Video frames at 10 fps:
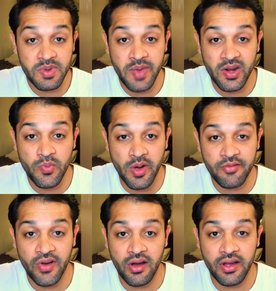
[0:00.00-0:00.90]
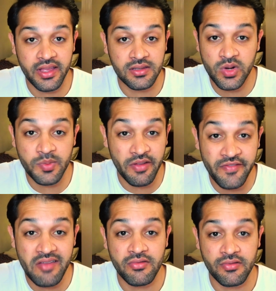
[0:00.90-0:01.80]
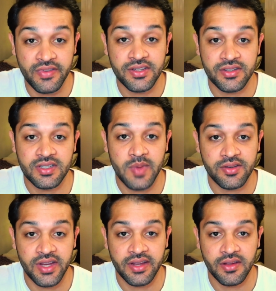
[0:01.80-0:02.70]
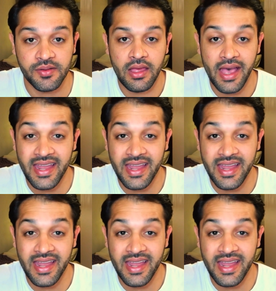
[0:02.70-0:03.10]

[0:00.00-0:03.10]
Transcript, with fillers: panel by far is one of my favorite features about Django.